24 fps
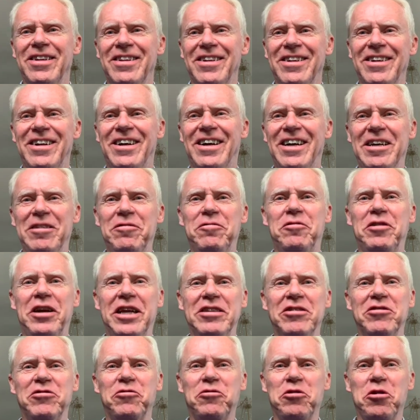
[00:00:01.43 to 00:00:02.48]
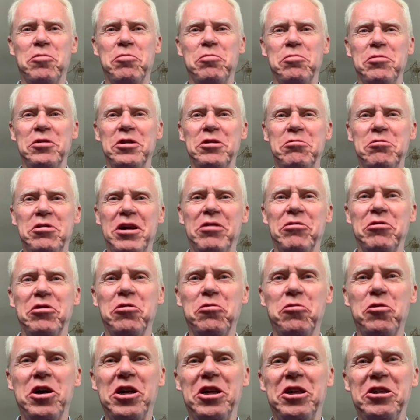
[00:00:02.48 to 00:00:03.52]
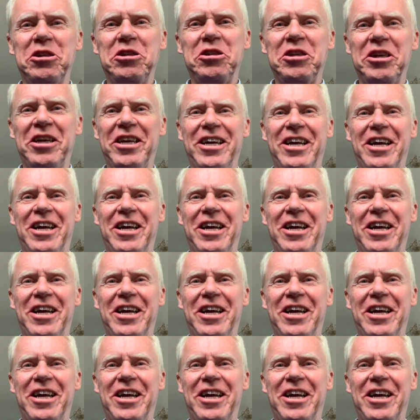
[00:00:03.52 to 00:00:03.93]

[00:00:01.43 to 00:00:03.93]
Hi, friends from around the world.